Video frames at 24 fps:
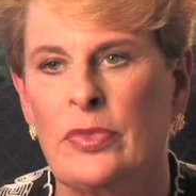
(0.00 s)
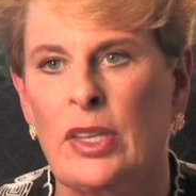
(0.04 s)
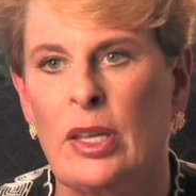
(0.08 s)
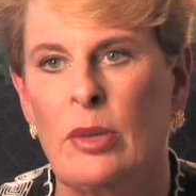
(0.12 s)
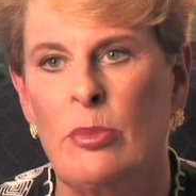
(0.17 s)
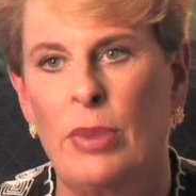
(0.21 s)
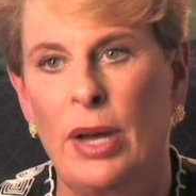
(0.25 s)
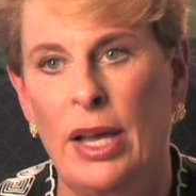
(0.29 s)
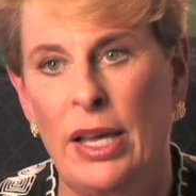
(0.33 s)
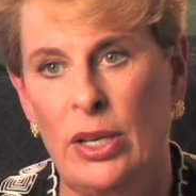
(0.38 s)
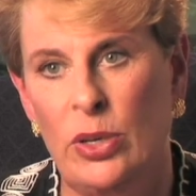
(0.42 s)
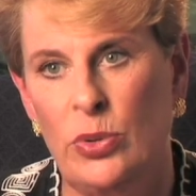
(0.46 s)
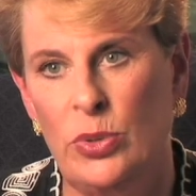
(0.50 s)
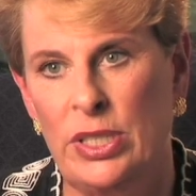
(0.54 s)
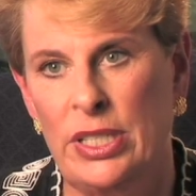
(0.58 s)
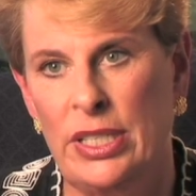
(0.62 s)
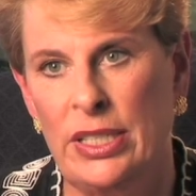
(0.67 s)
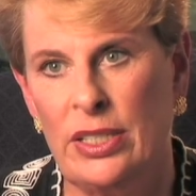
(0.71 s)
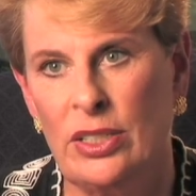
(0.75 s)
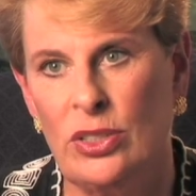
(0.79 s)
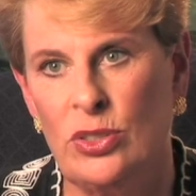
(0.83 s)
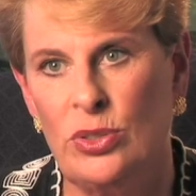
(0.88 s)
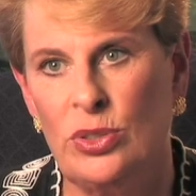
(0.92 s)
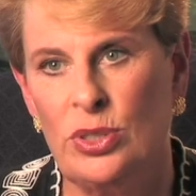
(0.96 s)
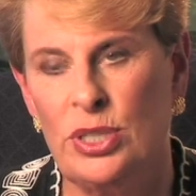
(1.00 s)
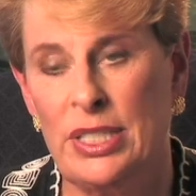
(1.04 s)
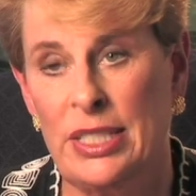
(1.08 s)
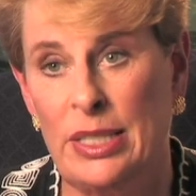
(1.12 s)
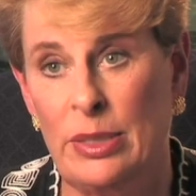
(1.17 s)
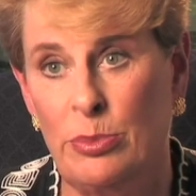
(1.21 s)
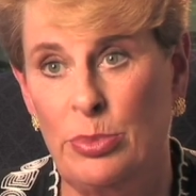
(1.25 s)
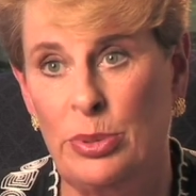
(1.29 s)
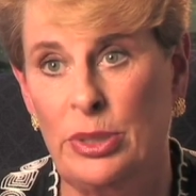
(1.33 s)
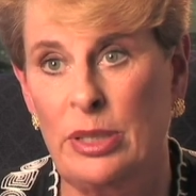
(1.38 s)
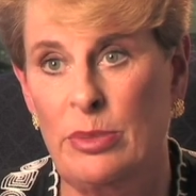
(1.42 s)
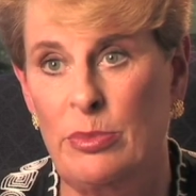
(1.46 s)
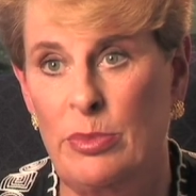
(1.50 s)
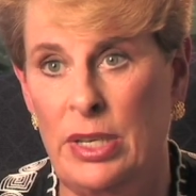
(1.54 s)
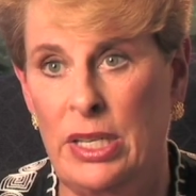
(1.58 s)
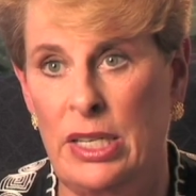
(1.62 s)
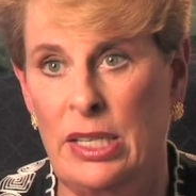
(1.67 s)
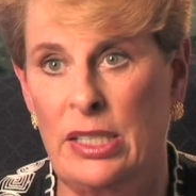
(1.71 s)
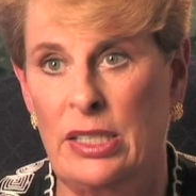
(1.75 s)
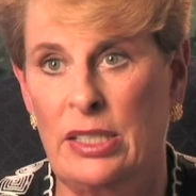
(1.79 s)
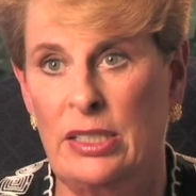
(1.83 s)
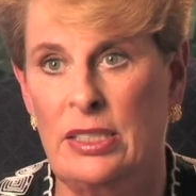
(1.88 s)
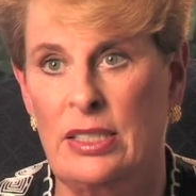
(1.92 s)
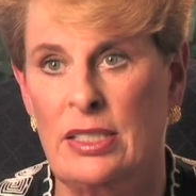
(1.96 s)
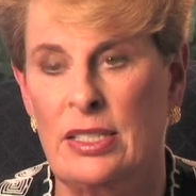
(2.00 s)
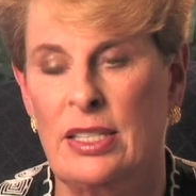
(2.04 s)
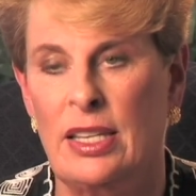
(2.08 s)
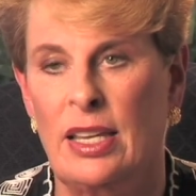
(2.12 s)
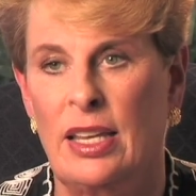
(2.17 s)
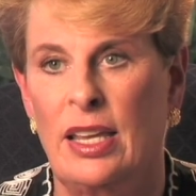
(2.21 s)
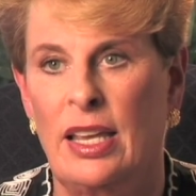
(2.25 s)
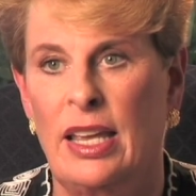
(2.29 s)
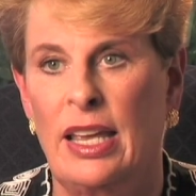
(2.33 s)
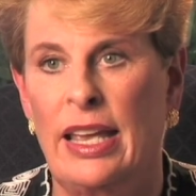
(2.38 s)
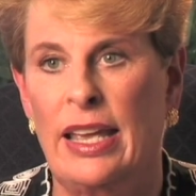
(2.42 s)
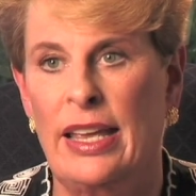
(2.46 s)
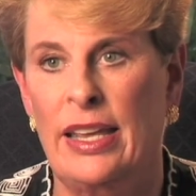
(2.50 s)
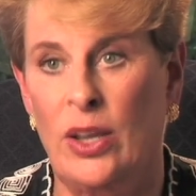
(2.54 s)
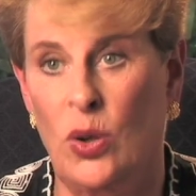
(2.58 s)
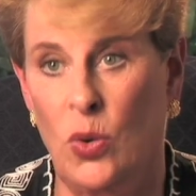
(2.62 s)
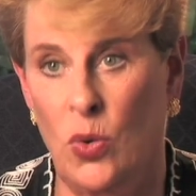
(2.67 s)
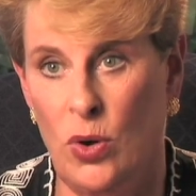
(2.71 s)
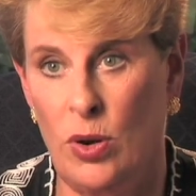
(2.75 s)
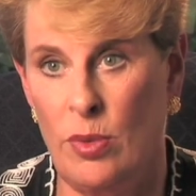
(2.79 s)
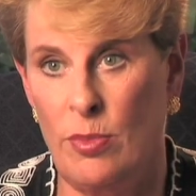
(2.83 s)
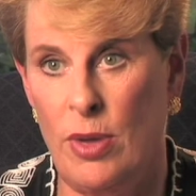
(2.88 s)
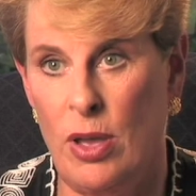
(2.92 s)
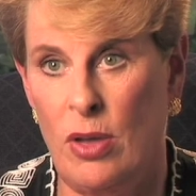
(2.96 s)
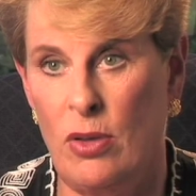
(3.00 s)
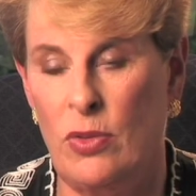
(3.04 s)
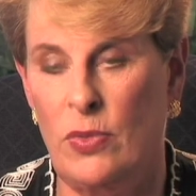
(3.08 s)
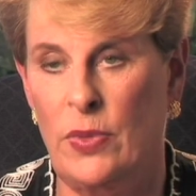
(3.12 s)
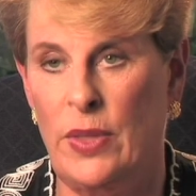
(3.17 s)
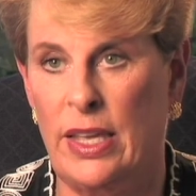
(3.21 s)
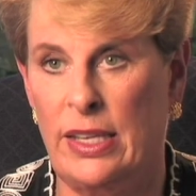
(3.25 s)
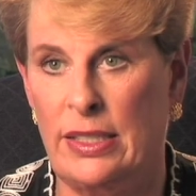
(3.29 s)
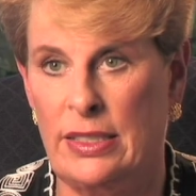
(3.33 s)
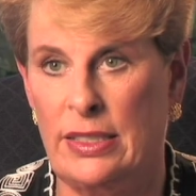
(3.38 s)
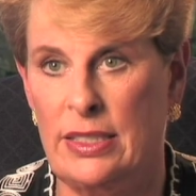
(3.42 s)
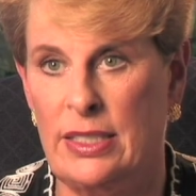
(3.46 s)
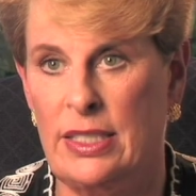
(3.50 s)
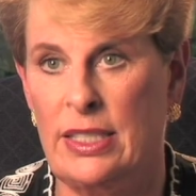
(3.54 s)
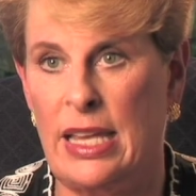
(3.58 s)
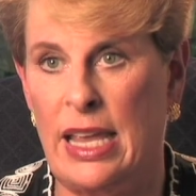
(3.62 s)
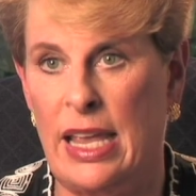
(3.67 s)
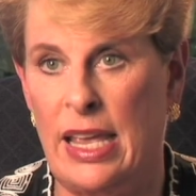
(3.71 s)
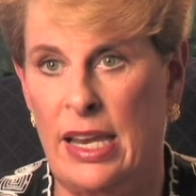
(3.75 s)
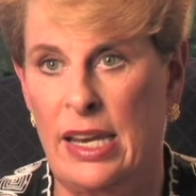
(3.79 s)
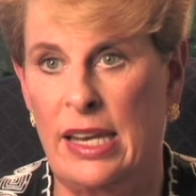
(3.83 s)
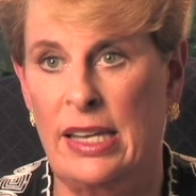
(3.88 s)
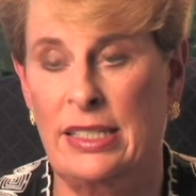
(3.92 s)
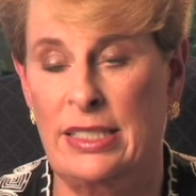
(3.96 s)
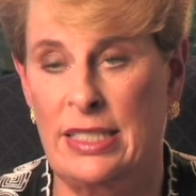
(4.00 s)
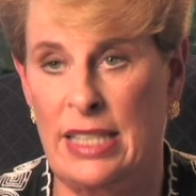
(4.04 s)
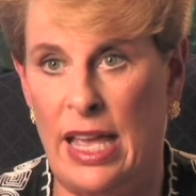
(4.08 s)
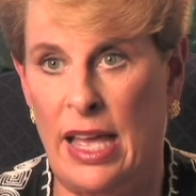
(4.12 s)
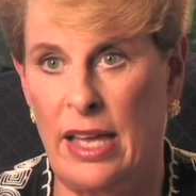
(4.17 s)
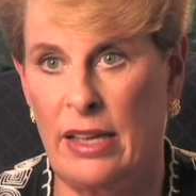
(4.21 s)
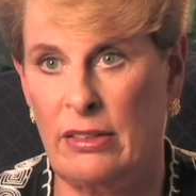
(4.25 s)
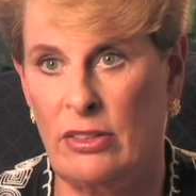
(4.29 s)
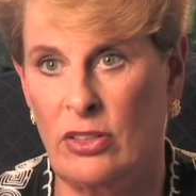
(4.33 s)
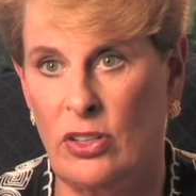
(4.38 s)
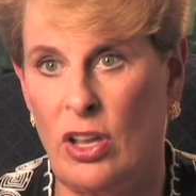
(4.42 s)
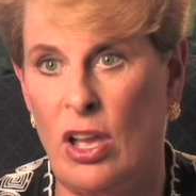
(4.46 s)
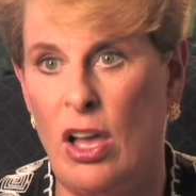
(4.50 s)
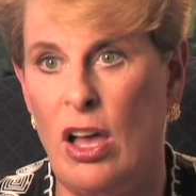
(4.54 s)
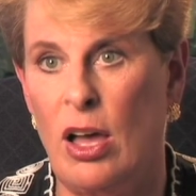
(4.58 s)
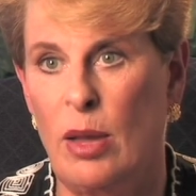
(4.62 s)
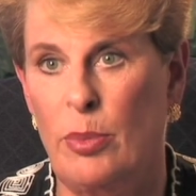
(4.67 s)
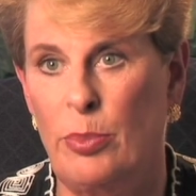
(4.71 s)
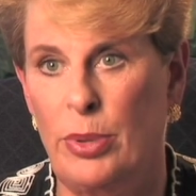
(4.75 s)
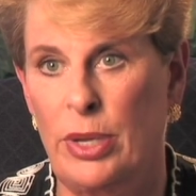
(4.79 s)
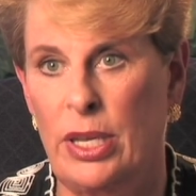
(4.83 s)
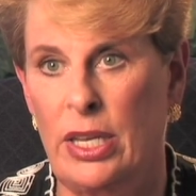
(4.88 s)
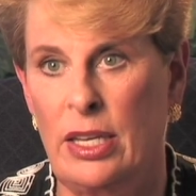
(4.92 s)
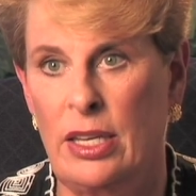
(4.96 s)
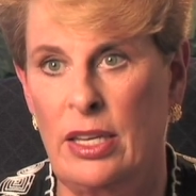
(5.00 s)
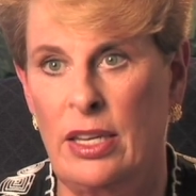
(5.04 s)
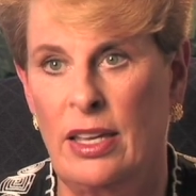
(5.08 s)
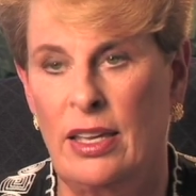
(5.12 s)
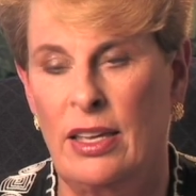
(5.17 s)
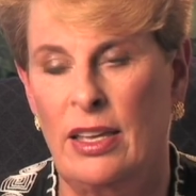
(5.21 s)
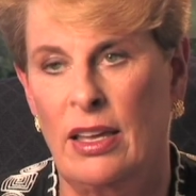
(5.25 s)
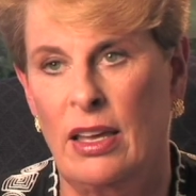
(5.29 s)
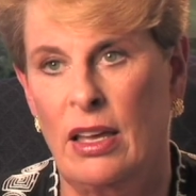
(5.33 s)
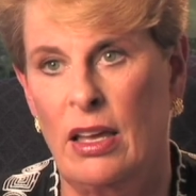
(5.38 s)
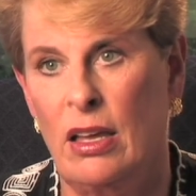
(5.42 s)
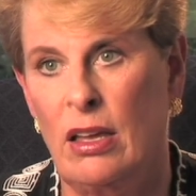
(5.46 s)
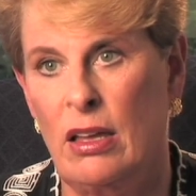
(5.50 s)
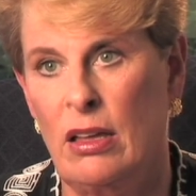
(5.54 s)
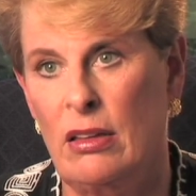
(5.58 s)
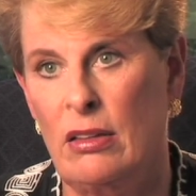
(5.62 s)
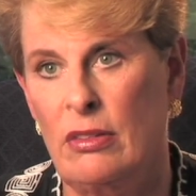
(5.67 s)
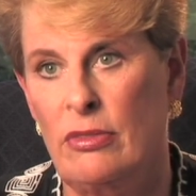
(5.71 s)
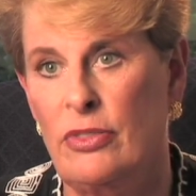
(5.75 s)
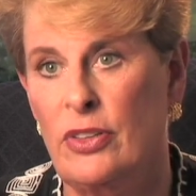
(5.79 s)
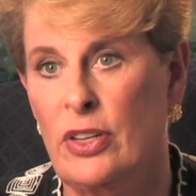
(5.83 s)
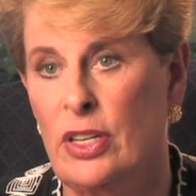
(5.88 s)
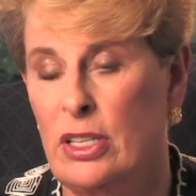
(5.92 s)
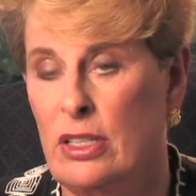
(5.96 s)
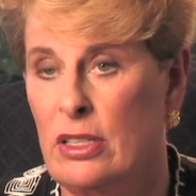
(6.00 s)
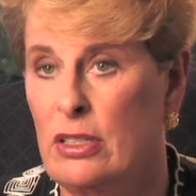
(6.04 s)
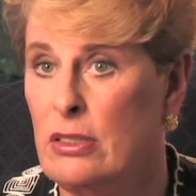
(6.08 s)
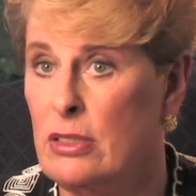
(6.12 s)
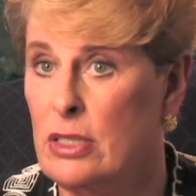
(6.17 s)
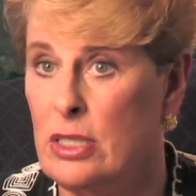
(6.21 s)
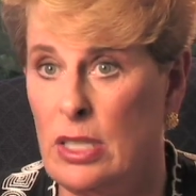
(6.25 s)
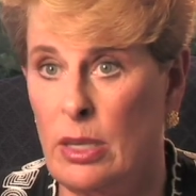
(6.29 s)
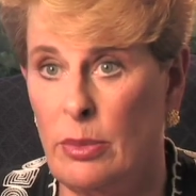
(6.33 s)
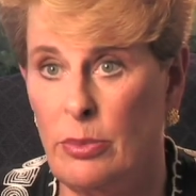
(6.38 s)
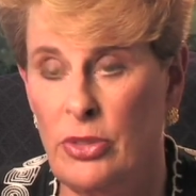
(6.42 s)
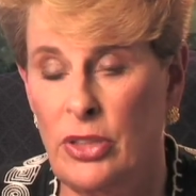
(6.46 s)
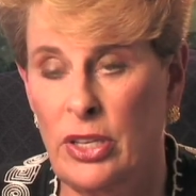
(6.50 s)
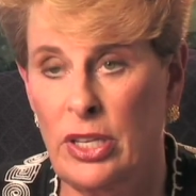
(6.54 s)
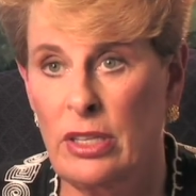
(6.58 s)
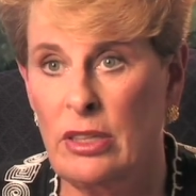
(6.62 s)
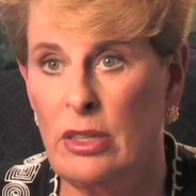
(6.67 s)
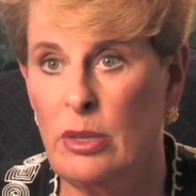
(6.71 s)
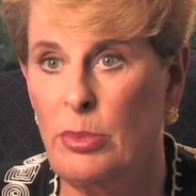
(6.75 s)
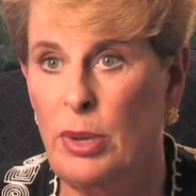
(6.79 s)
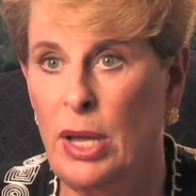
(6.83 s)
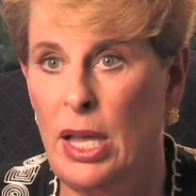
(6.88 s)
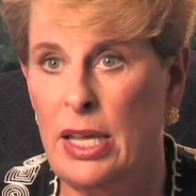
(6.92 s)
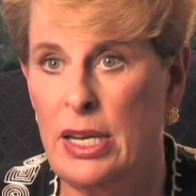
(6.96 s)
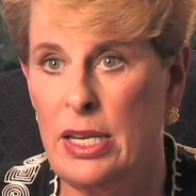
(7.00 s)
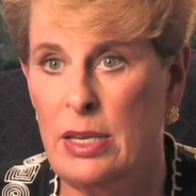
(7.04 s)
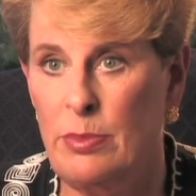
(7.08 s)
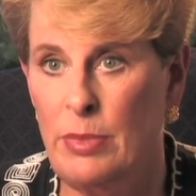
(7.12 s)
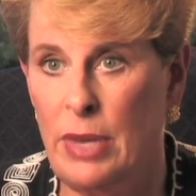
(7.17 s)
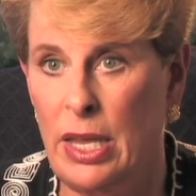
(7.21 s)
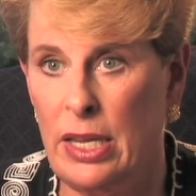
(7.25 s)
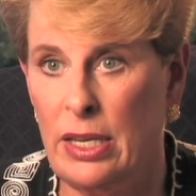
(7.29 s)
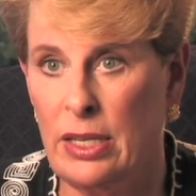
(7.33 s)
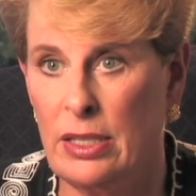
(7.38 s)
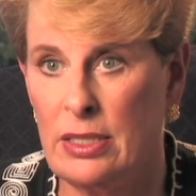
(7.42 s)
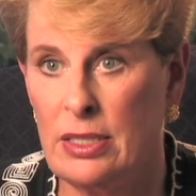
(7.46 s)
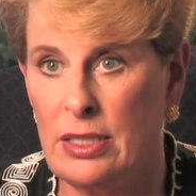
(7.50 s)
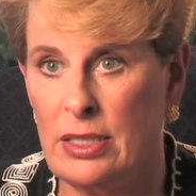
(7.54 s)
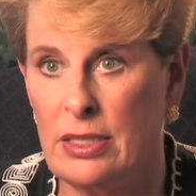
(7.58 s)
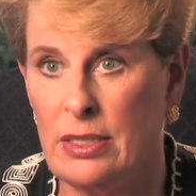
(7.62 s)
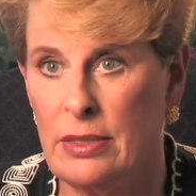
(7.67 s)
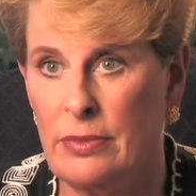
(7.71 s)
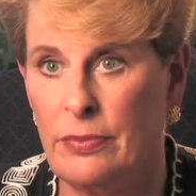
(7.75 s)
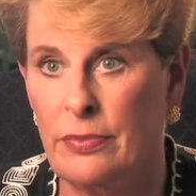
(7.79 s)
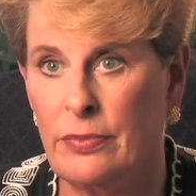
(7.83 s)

Bioidentical simply means a hormone that's an exact copy of something the body makes.